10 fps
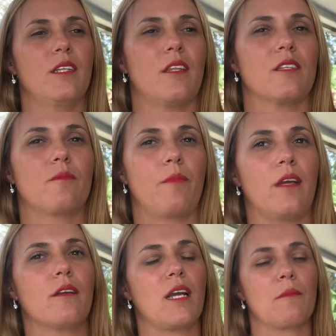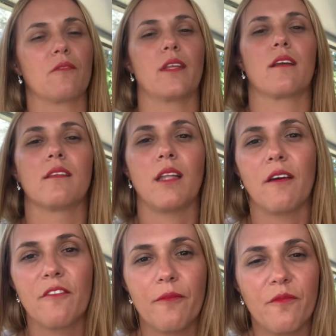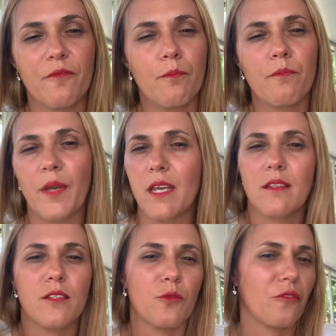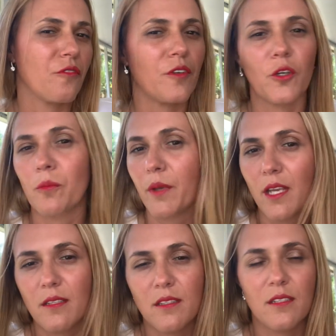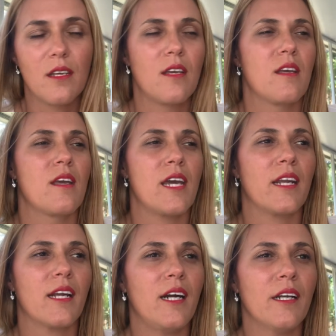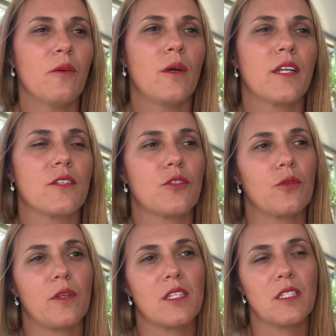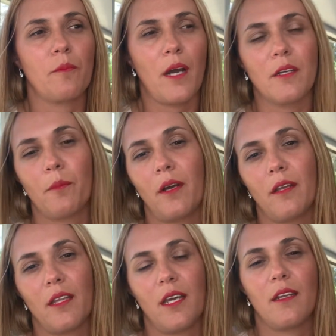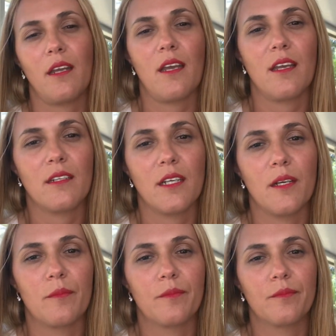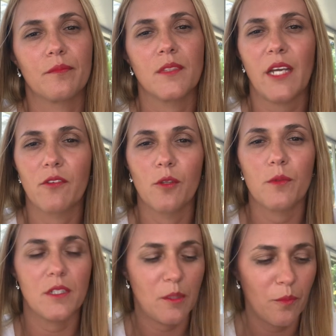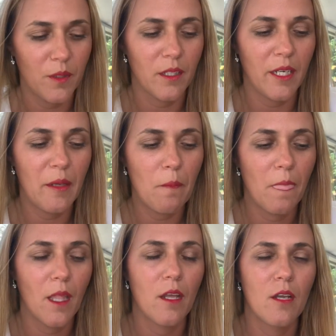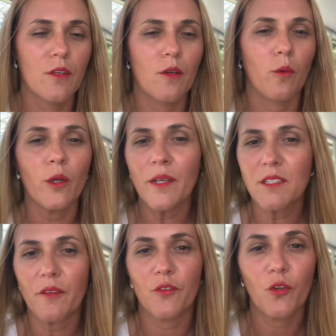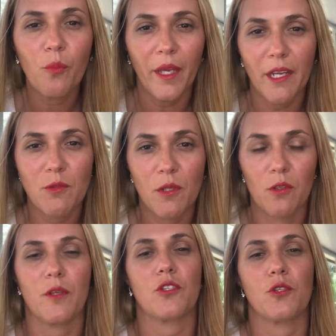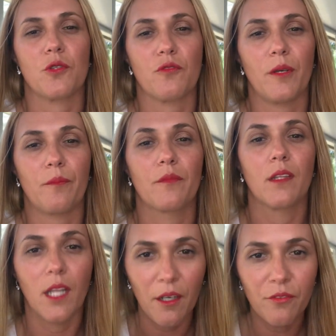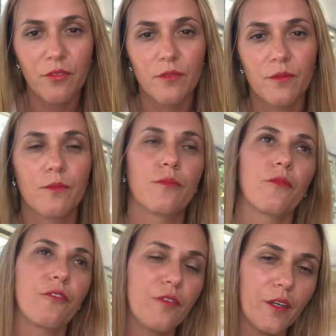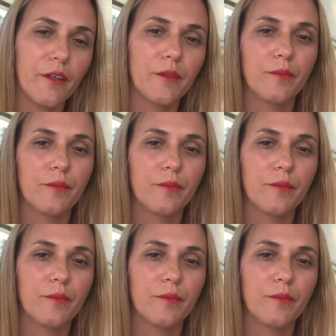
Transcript: like this paradigm of like love-based or fear-based, and I kind of wanted to expound upon that and dive a little bit deeper into that. We always have two paths we can always choose from: love, fear.